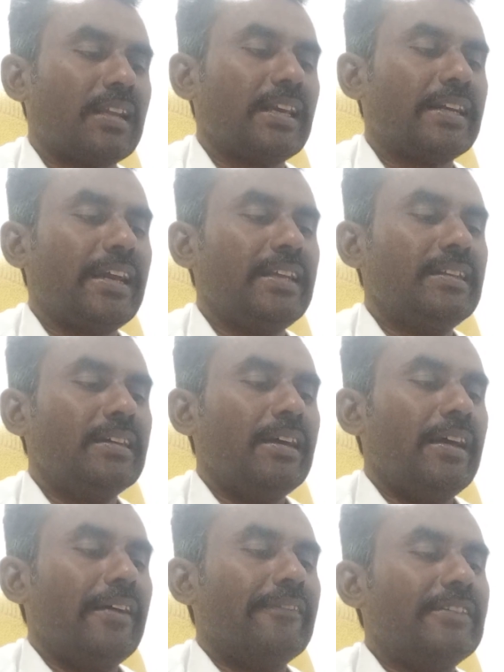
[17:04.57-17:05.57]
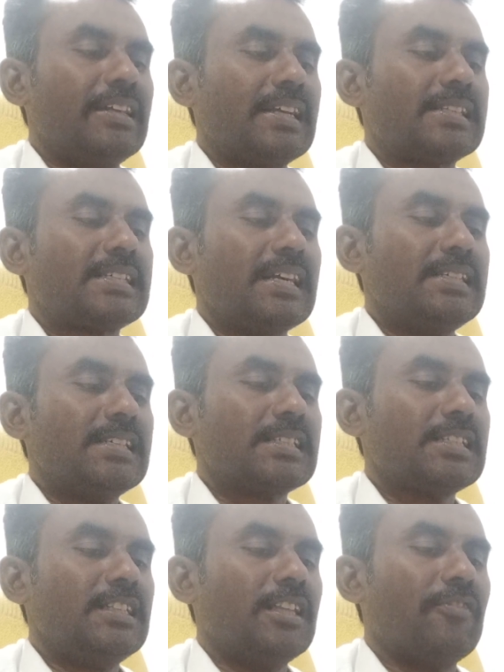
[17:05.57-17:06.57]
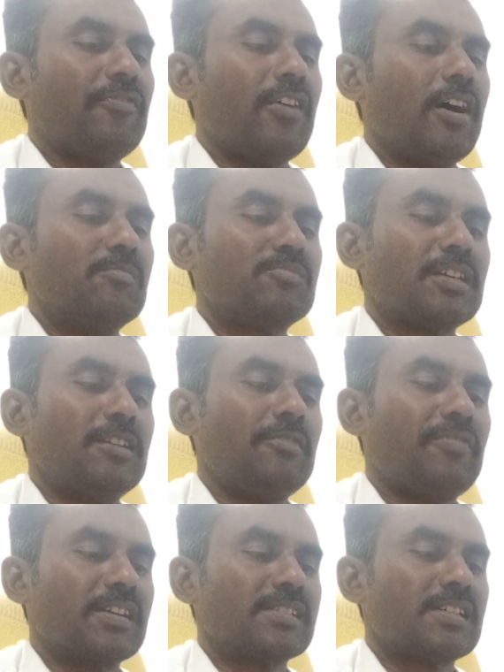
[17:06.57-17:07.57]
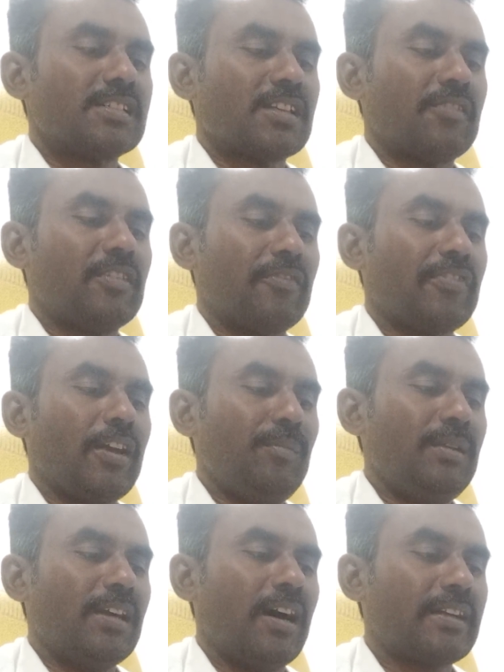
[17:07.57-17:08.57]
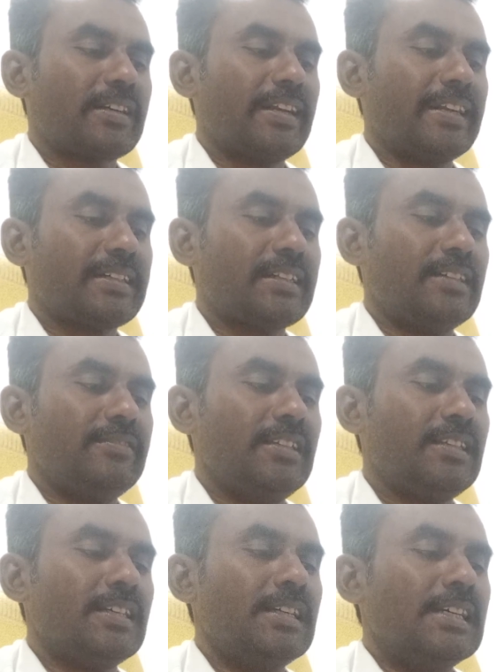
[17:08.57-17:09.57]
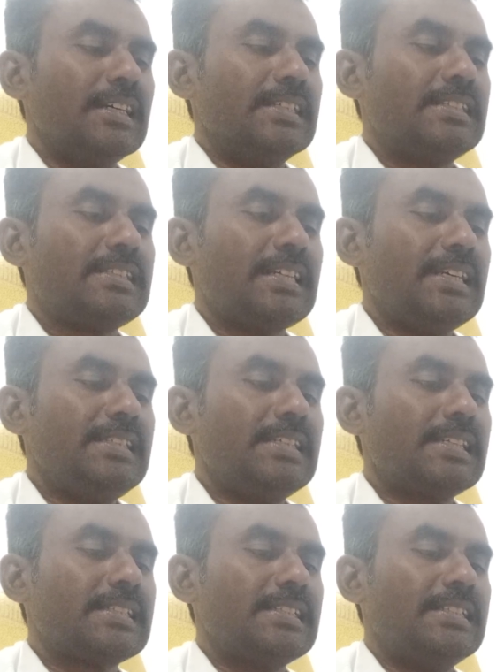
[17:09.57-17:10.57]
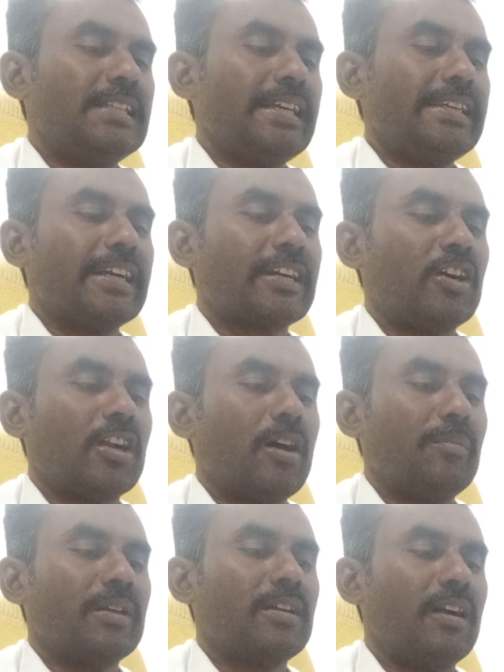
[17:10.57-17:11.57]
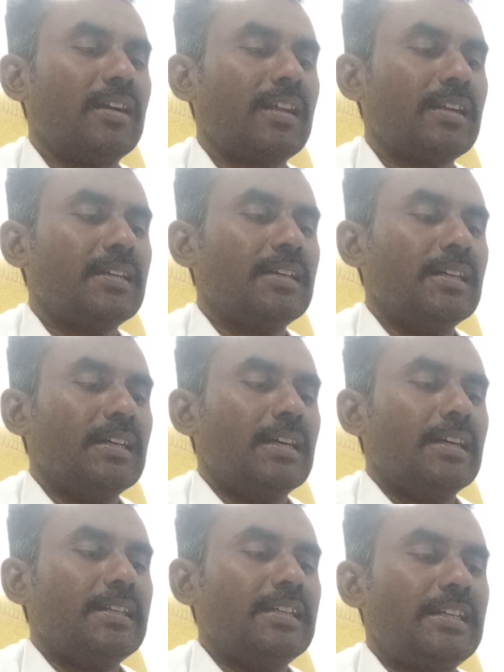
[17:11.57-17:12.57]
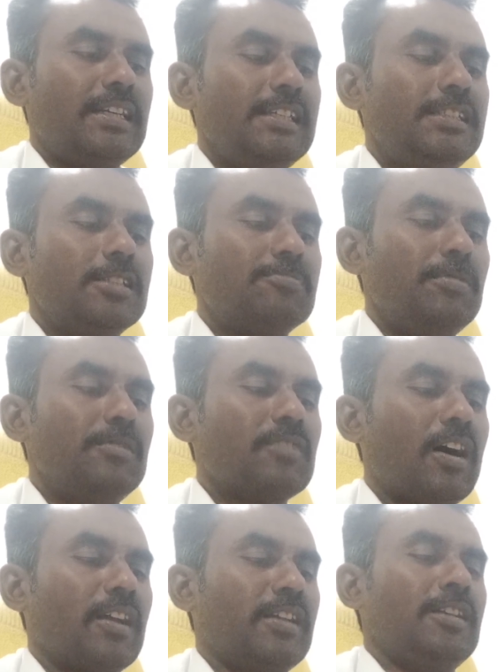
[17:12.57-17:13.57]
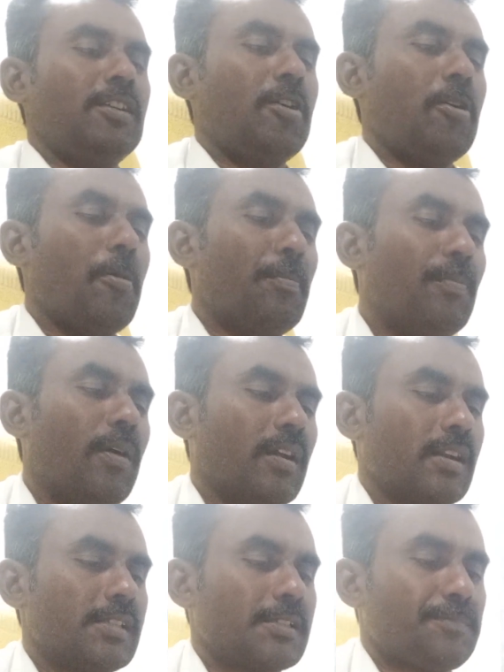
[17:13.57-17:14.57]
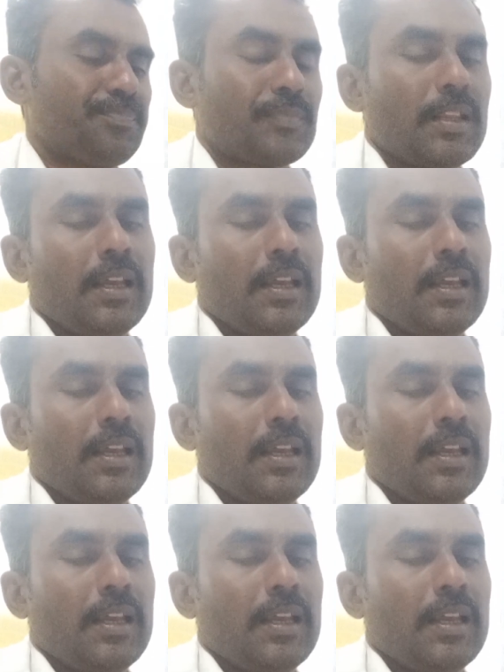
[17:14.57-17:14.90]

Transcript: or again whether changes in the forms and functions of the family are connected with changes in the economic order, in religious beliefs, or in morals.